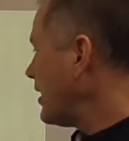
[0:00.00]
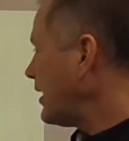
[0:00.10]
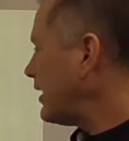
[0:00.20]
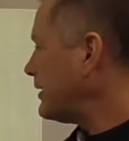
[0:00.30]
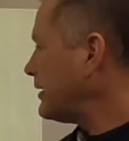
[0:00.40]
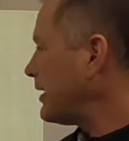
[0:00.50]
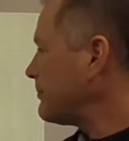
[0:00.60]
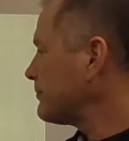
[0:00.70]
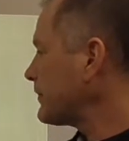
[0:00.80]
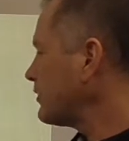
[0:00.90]
And
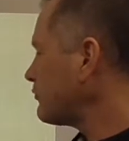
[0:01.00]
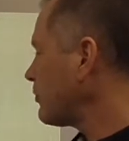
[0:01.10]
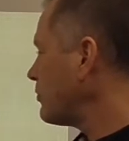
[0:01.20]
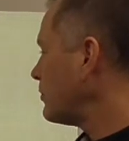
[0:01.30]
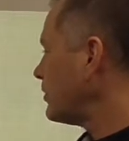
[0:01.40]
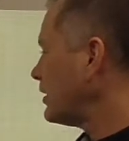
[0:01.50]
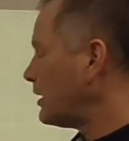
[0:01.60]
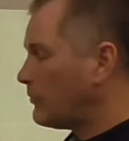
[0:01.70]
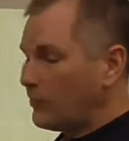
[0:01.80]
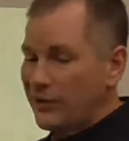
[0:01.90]
so
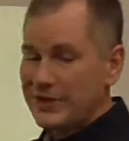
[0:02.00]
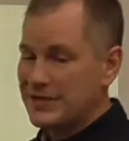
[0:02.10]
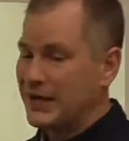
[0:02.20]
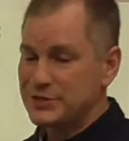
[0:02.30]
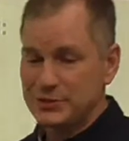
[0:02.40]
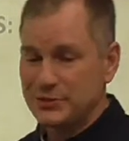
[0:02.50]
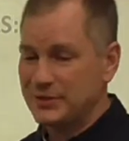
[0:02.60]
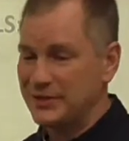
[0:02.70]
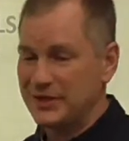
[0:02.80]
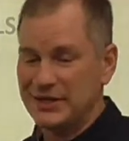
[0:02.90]
one of the things I
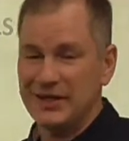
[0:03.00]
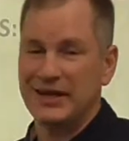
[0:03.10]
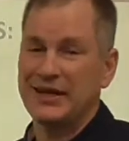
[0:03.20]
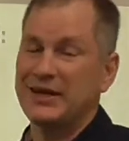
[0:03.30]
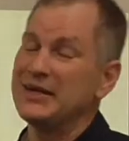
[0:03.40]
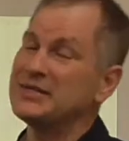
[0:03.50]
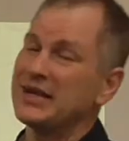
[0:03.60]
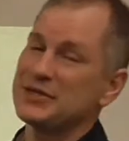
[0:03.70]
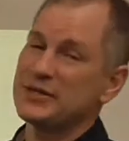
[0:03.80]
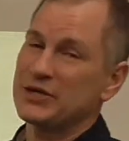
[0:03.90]
do in an
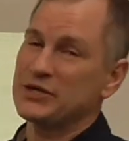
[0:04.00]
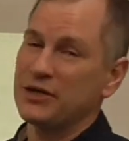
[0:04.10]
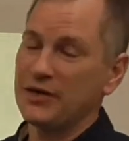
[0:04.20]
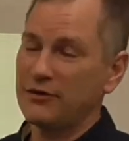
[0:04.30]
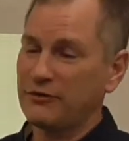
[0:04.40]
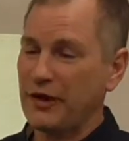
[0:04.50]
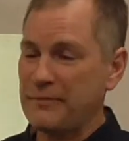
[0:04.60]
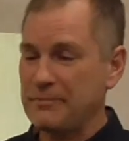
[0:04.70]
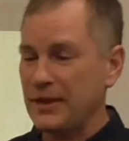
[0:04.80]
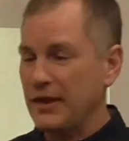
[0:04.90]
intake session is,
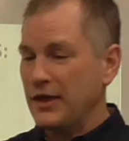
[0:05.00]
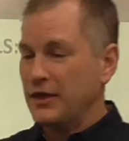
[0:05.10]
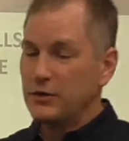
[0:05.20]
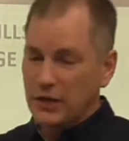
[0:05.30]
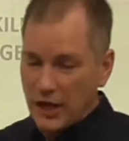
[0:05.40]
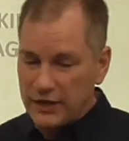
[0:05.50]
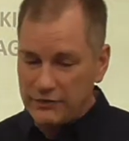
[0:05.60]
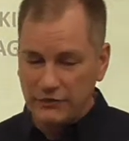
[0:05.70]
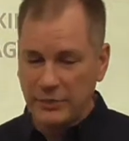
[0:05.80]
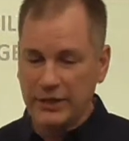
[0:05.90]
clients
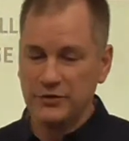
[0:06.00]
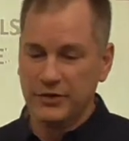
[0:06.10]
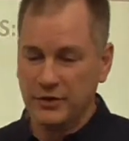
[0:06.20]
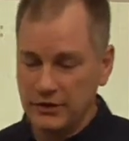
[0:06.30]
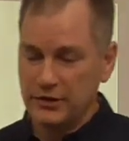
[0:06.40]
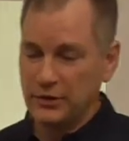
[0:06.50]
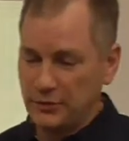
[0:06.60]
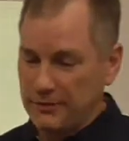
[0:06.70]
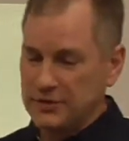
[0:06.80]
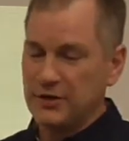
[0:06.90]
expect
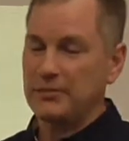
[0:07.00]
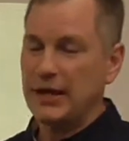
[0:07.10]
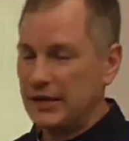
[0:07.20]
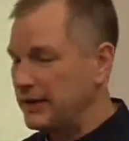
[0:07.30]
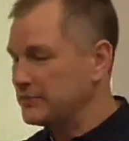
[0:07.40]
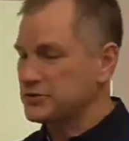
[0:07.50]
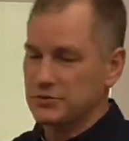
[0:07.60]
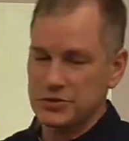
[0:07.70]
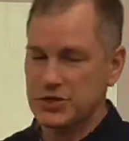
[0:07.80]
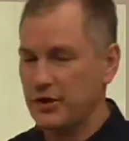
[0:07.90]
them to come in, them to
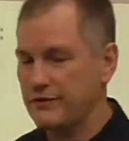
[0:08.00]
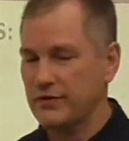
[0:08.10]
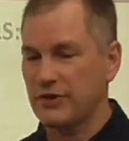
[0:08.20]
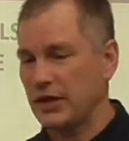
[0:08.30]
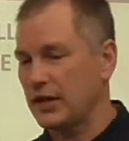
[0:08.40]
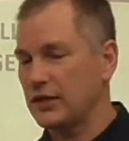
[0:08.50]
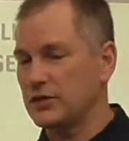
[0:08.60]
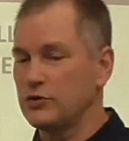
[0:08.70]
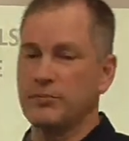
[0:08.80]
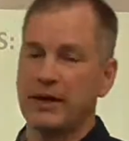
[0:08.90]
sort of share everything,
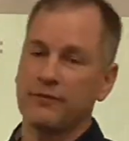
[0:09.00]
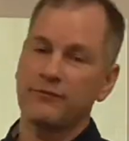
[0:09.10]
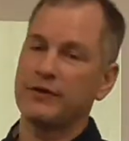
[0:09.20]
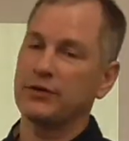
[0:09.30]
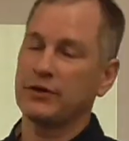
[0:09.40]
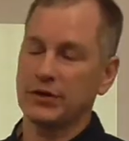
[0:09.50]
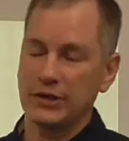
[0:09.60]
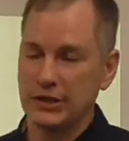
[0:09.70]
and you to make them feel good.